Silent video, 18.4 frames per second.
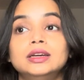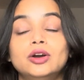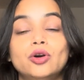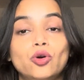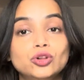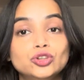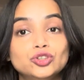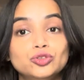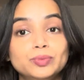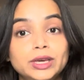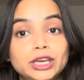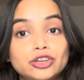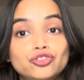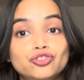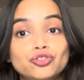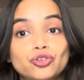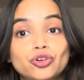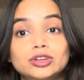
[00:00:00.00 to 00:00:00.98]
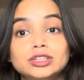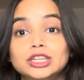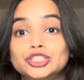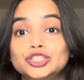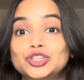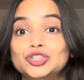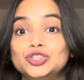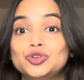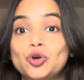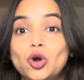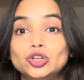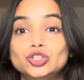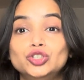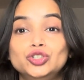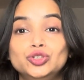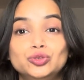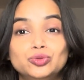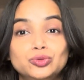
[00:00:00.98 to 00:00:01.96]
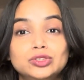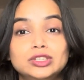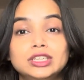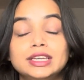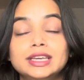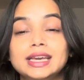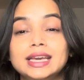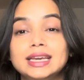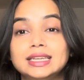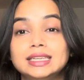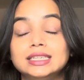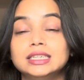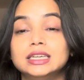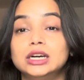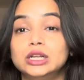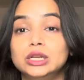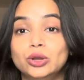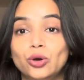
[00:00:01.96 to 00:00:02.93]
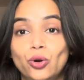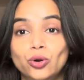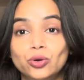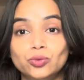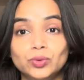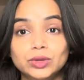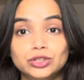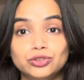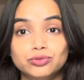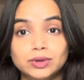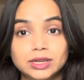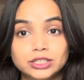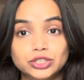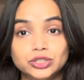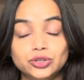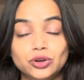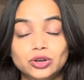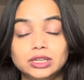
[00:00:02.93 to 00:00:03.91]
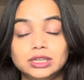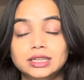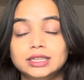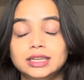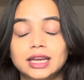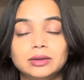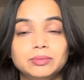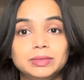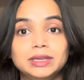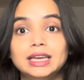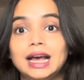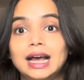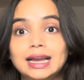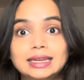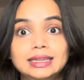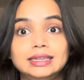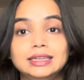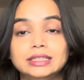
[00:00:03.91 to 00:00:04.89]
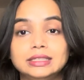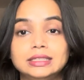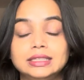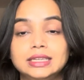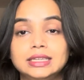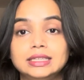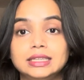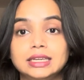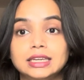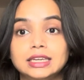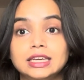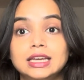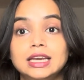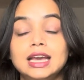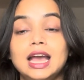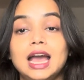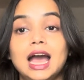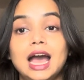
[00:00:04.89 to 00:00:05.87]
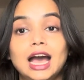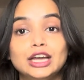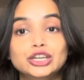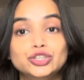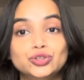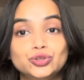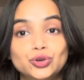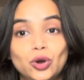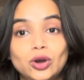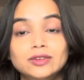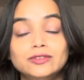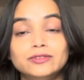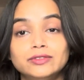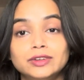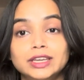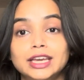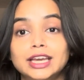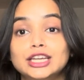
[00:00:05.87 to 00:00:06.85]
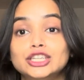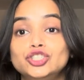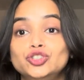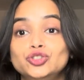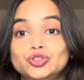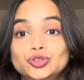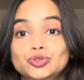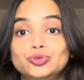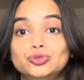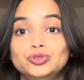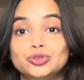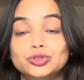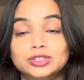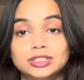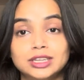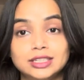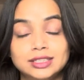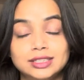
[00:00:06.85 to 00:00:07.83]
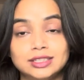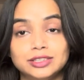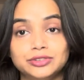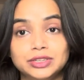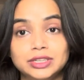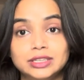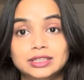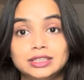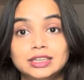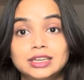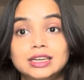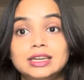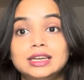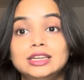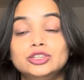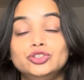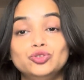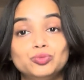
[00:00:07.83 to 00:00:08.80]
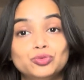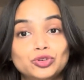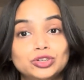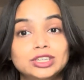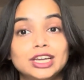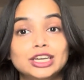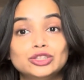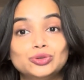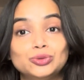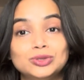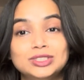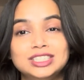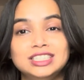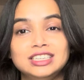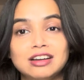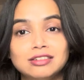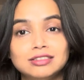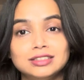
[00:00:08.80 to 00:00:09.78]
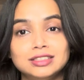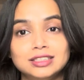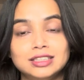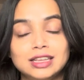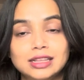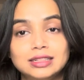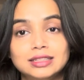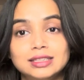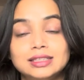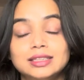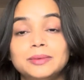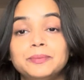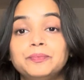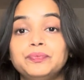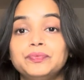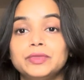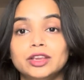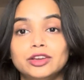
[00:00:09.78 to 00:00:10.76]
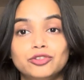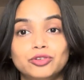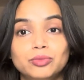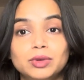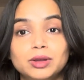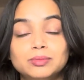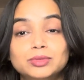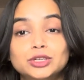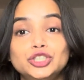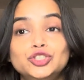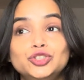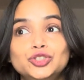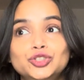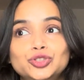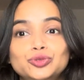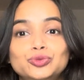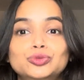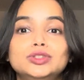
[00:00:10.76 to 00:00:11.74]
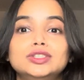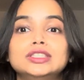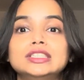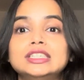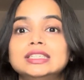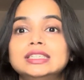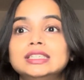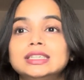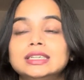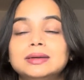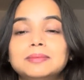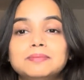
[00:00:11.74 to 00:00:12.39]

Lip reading: Also make sure that you're not using it along with retinol. It can be highly irritating. And do not forget to use your sunscreen to protect those young cells. Remember to use it